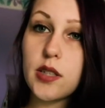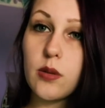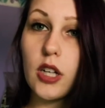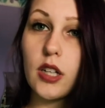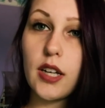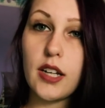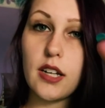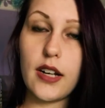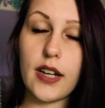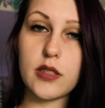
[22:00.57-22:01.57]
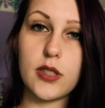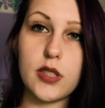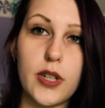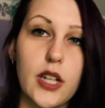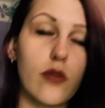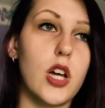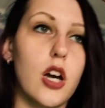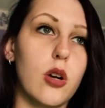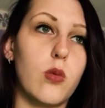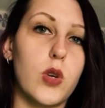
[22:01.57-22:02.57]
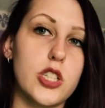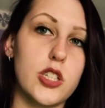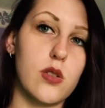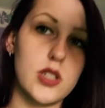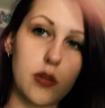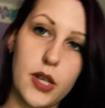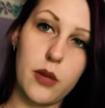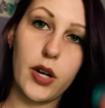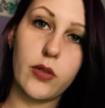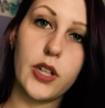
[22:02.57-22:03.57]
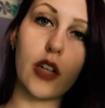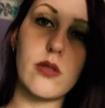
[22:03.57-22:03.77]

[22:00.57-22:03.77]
you all in next week's reading vlog, which is going to be my reading